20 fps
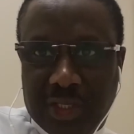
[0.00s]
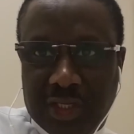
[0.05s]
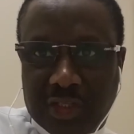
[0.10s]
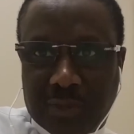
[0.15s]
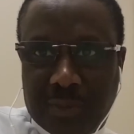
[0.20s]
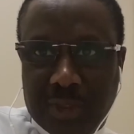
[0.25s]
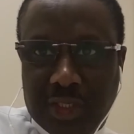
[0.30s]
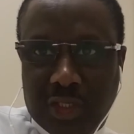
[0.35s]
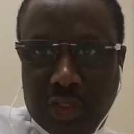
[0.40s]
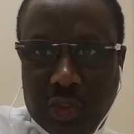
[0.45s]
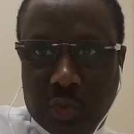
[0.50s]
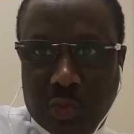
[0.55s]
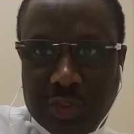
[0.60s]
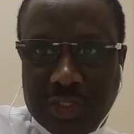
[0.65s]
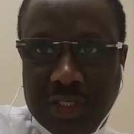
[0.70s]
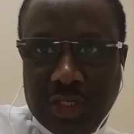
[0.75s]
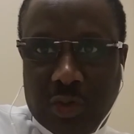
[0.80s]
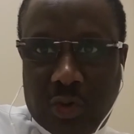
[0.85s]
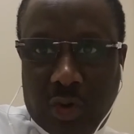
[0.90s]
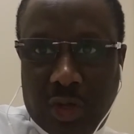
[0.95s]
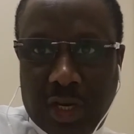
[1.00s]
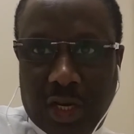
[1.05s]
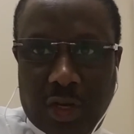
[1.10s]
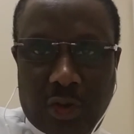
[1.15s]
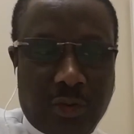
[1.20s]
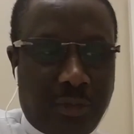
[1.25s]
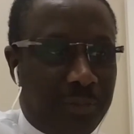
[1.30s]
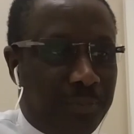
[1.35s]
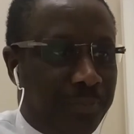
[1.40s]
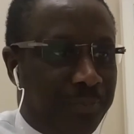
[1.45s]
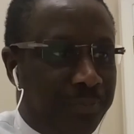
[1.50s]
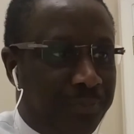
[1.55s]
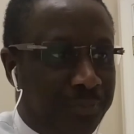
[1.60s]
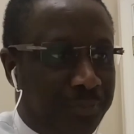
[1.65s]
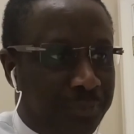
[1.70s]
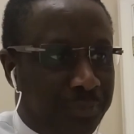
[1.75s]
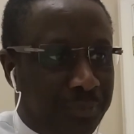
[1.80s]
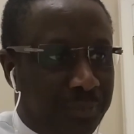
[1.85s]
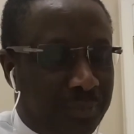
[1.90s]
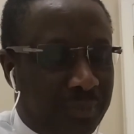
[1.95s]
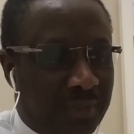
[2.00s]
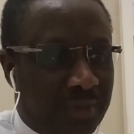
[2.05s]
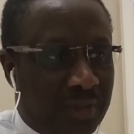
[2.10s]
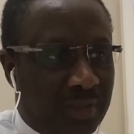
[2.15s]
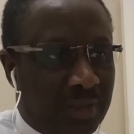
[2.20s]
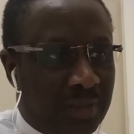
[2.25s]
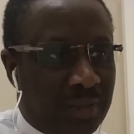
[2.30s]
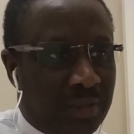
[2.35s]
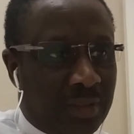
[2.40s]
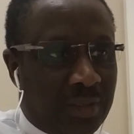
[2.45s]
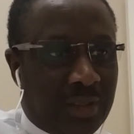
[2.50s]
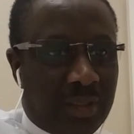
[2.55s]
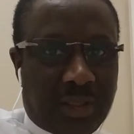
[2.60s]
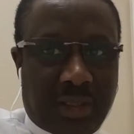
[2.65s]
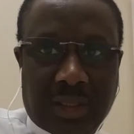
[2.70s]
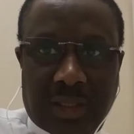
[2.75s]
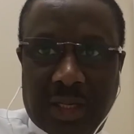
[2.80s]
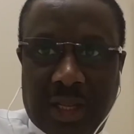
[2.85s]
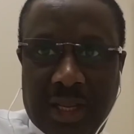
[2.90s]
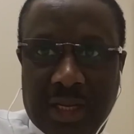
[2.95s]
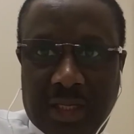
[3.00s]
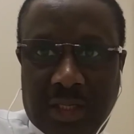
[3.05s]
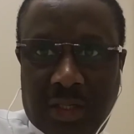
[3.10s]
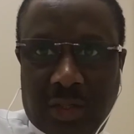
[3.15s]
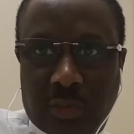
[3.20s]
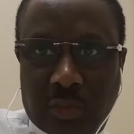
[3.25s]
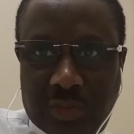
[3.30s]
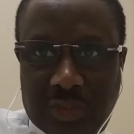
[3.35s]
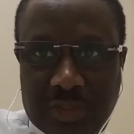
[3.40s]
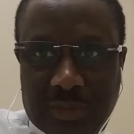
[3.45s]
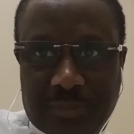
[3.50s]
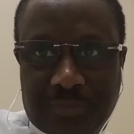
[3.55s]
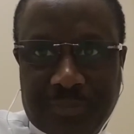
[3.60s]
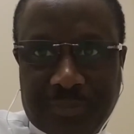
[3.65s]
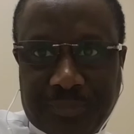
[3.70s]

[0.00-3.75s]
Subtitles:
he has been using all along, and I'll quote: